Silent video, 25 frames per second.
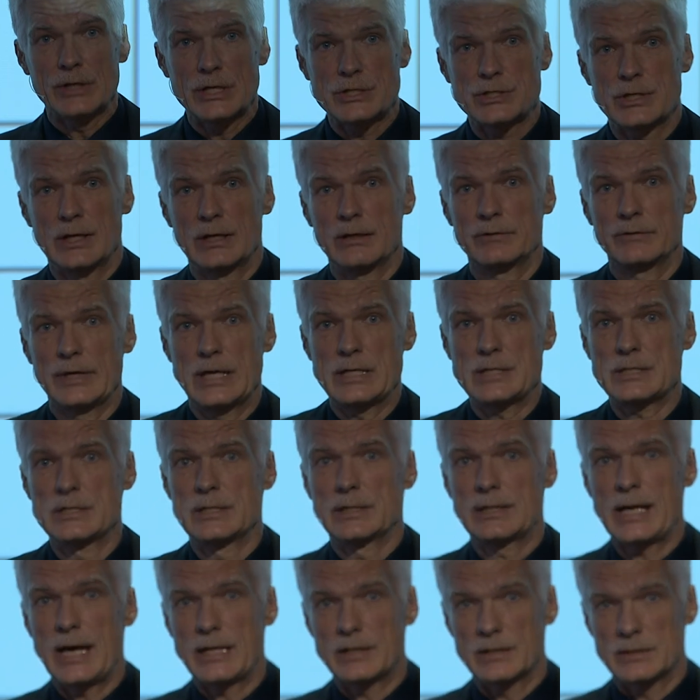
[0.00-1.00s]
generation,
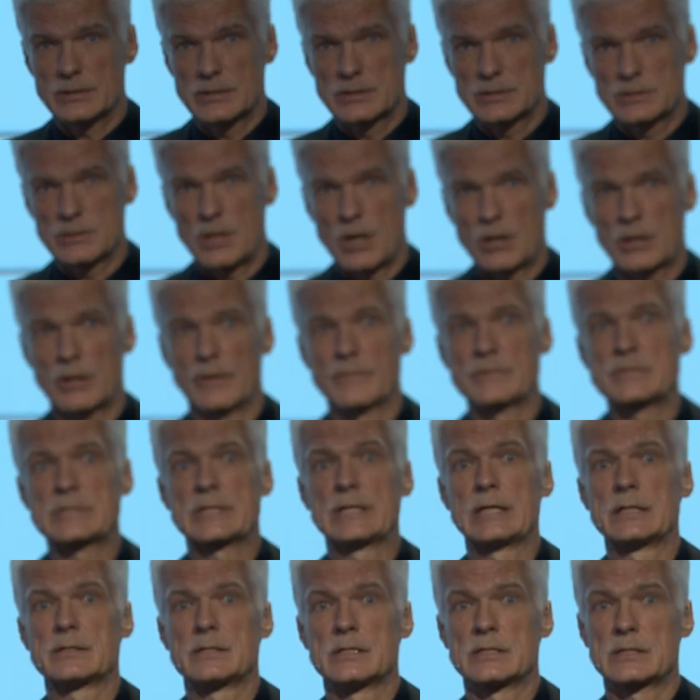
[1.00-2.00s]
again, the stock of
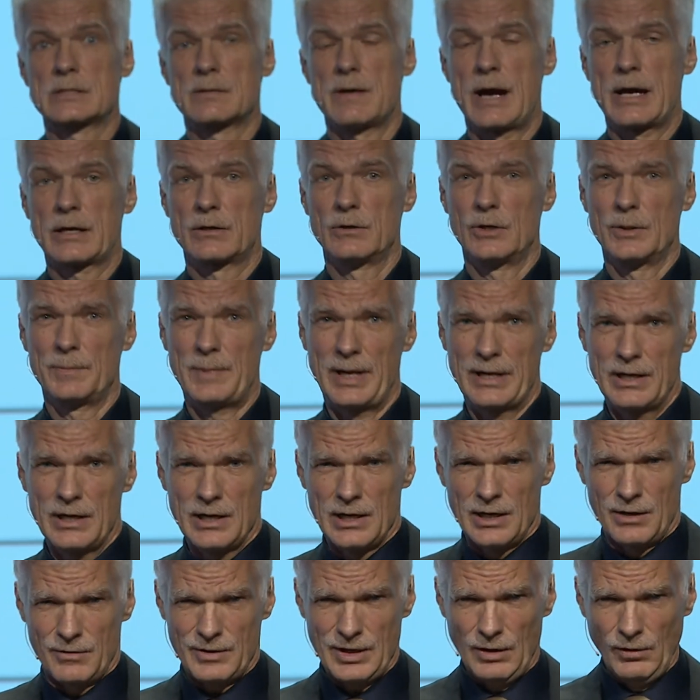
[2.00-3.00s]
skills is quite good, but
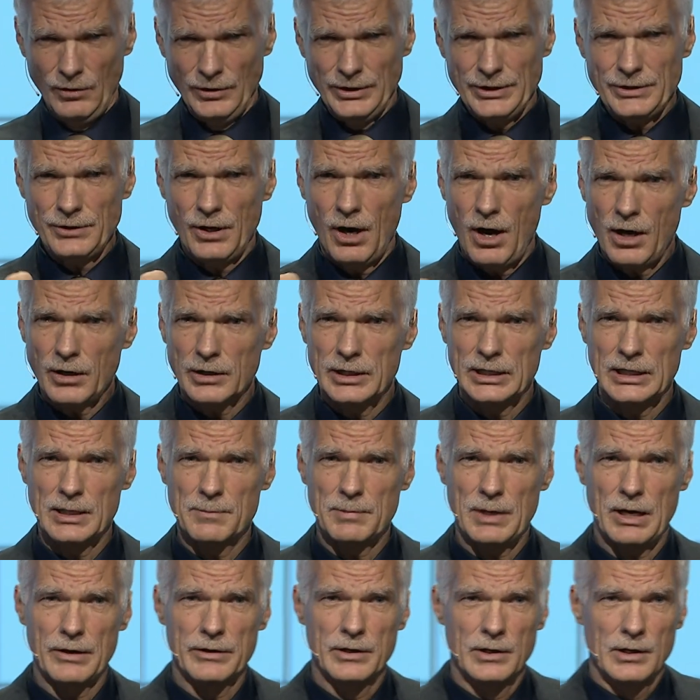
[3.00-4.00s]
we're only talking
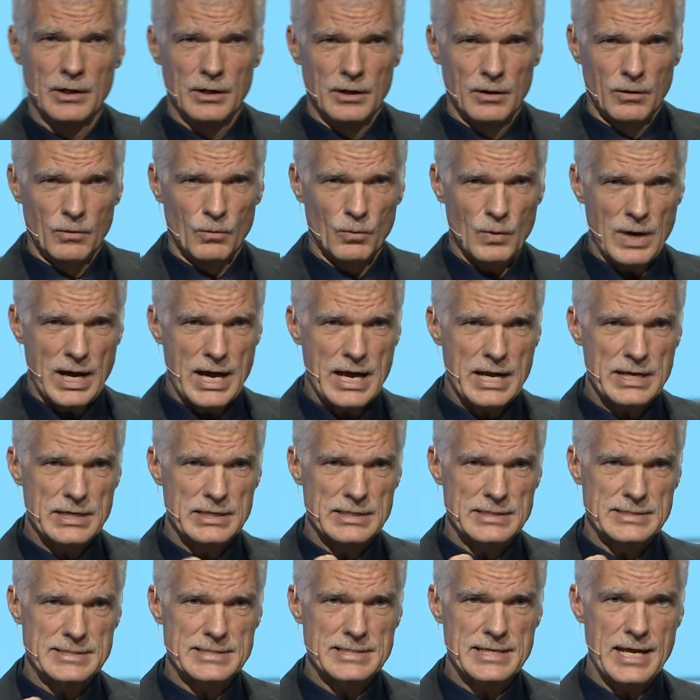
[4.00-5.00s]
about 1
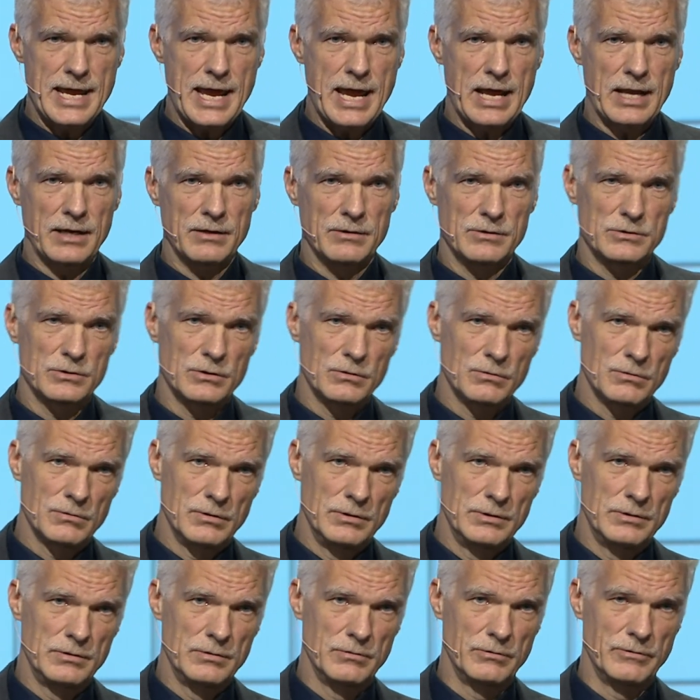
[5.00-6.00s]
in 10 to
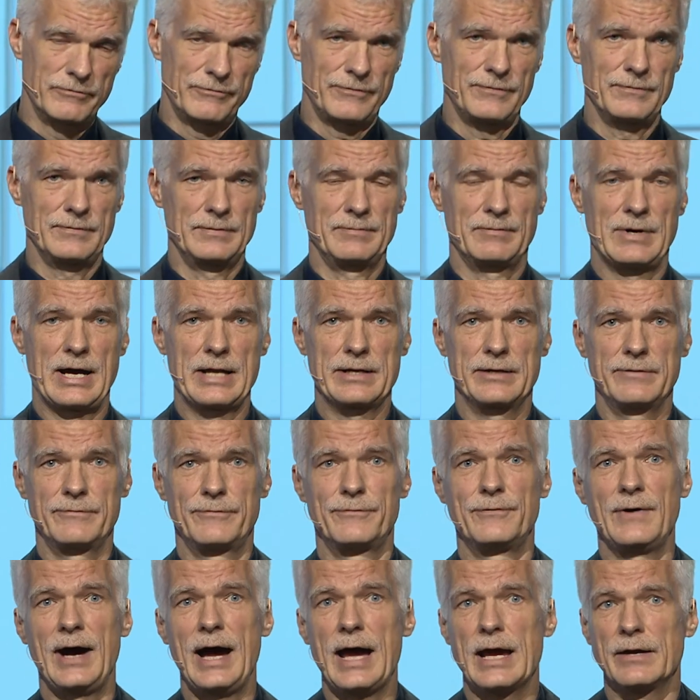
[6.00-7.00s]
1 in
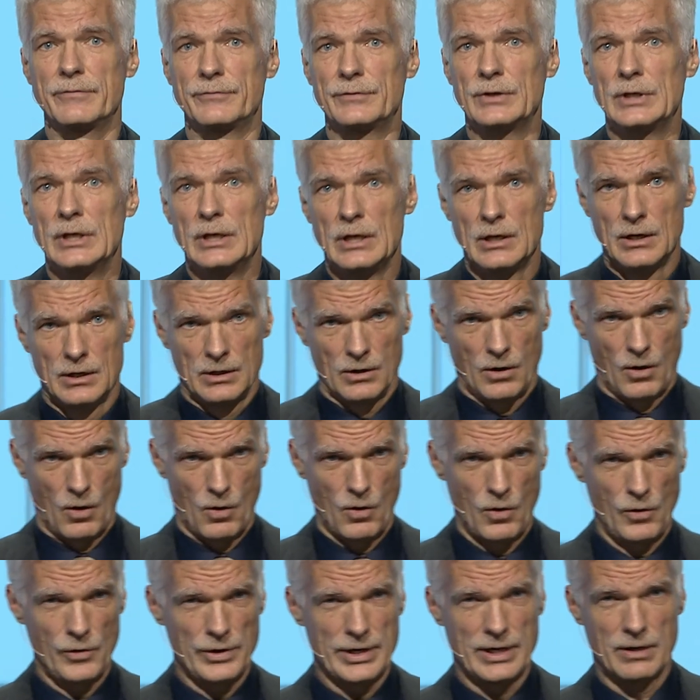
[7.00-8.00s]
5
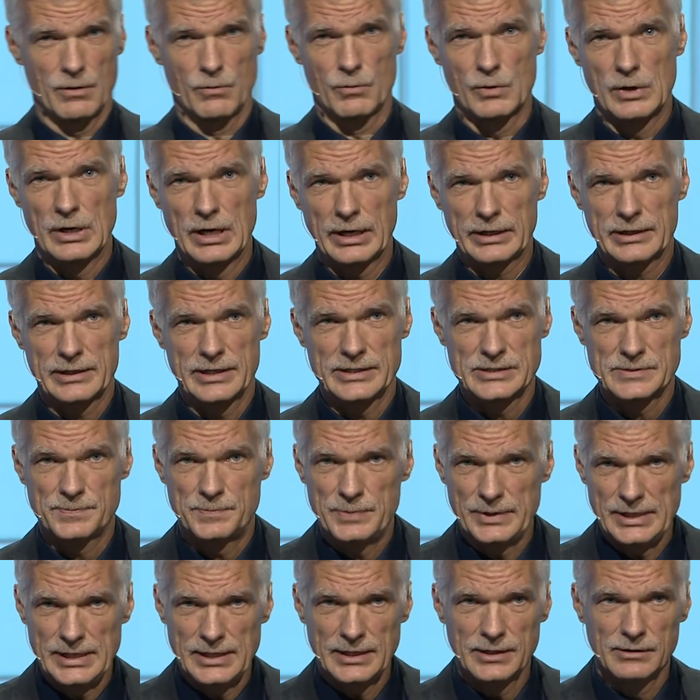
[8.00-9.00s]
older workers
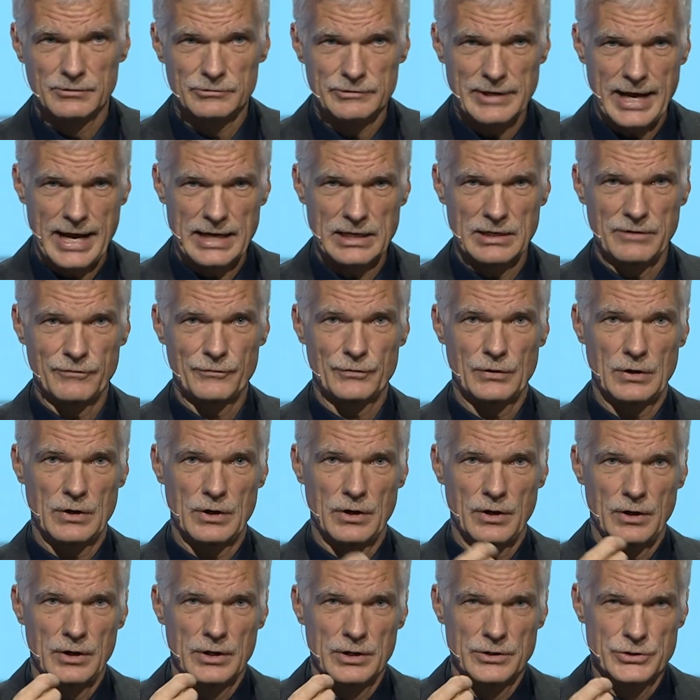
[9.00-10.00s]
being ready
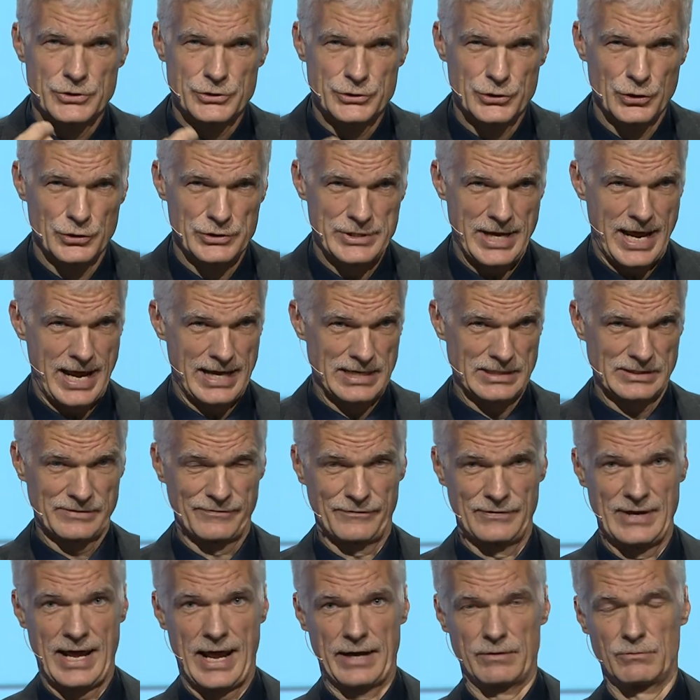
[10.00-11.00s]
for today's
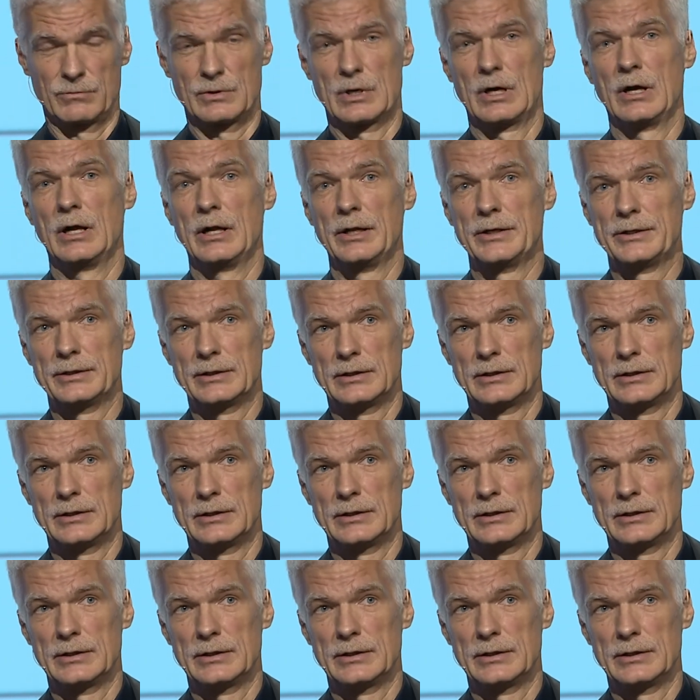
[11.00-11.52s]
flat world.